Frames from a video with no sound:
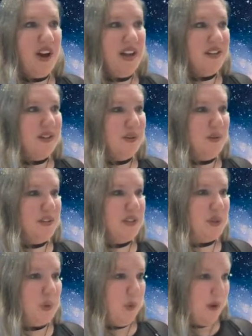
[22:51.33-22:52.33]
on to the
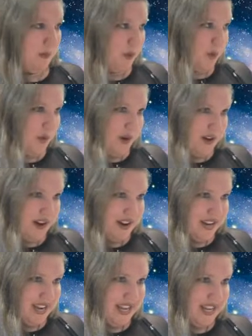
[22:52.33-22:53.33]

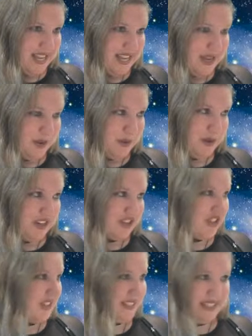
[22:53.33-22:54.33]
scoreboard,
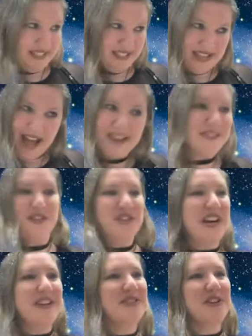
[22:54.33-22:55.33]
which hasn't
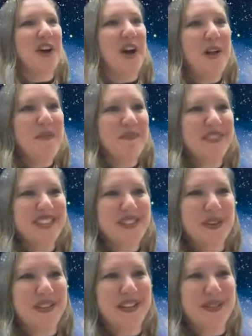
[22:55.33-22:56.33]
changed at all.
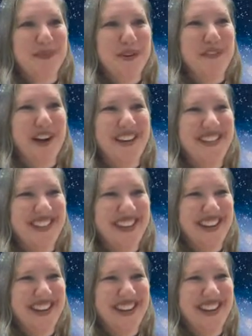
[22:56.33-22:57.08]
So let's move on to the